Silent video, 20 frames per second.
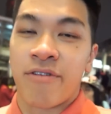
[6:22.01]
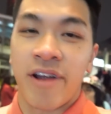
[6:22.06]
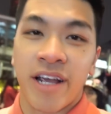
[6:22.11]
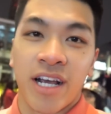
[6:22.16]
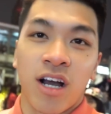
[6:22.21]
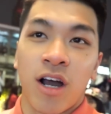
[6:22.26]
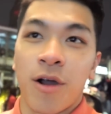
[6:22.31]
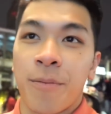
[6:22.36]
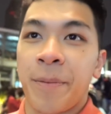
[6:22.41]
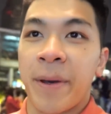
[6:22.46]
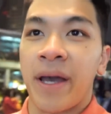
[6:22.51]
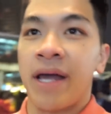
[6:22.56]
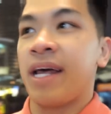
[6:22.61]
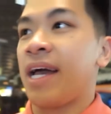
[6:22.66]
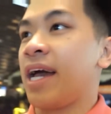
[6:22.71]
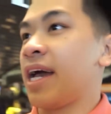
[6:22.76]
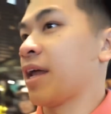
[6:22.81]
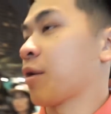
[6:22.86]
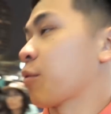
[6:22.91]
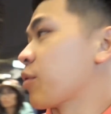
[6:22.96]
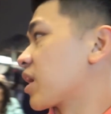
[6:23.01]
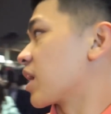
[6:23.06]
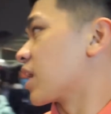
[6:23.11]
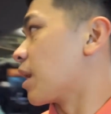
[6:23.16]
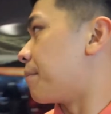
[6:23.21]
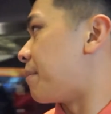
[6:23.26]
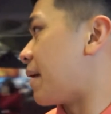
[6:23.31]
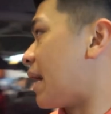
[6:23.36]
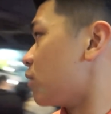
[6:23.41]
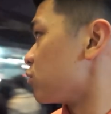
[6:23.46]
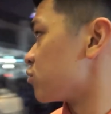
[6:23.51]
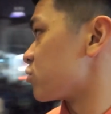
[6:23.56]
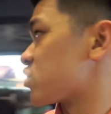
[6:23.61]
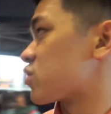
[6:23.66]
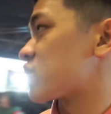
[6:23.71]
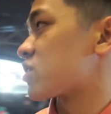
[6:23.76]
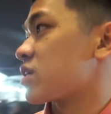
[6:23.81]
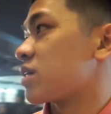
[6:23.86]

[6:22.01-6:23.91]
red carpet and we're gonna bounce.